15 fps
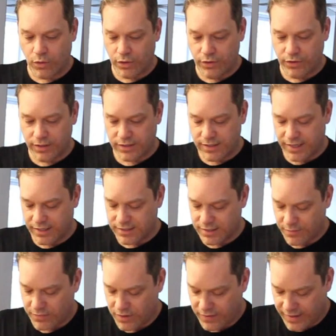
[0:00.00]
or you could take
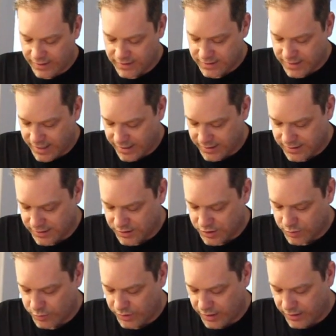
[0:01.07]
something that size and
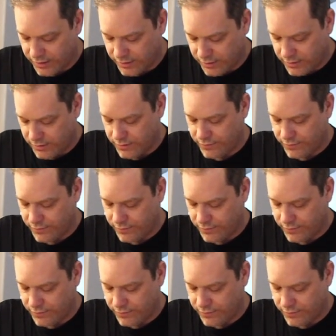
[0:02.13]
split it.